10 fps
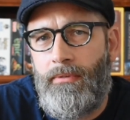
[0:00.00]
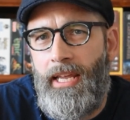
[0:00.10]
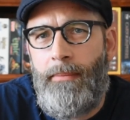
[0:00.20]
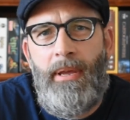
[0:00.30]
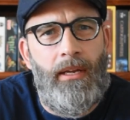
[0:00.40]

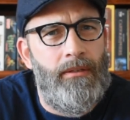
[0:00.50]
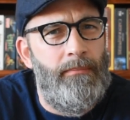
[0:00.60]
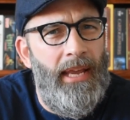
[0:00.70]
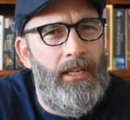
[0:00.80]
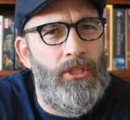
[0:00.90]
Game Maker,
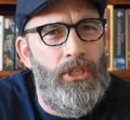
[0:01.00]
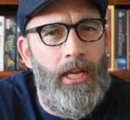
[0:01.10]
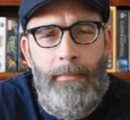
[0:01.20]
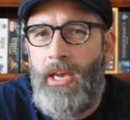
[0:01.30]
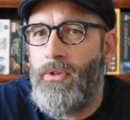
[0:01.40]
Panda
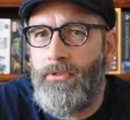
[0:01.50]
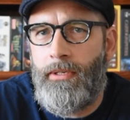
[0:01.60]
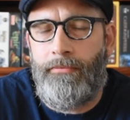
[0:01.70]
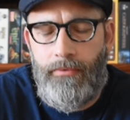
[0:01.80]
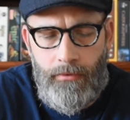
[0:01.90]
GM. I use
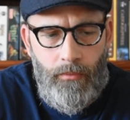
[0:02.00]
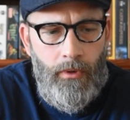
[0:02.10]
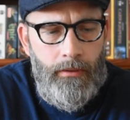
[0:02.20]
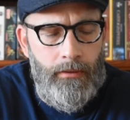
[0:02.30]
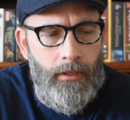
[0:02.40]
them for
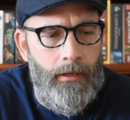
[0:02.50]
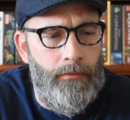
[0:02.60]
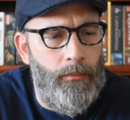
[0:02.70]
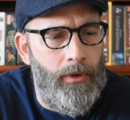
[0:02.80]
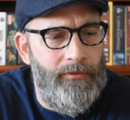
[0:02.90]

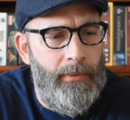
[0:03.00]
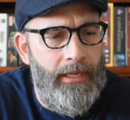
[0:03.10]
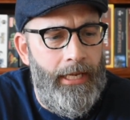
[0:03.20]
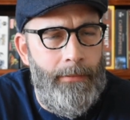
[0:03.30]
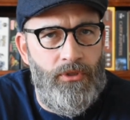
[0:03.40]
one of my
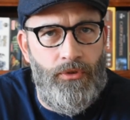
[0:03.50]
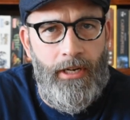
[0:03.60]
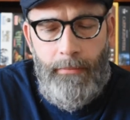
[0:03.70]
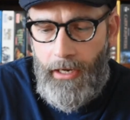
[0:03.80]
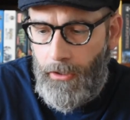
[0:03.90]
games,
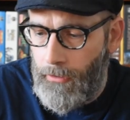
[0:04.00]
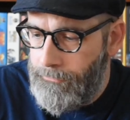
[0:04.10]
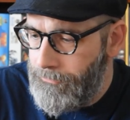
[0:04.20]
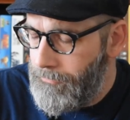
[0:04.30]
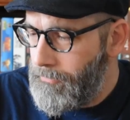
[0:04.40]
Train Maker,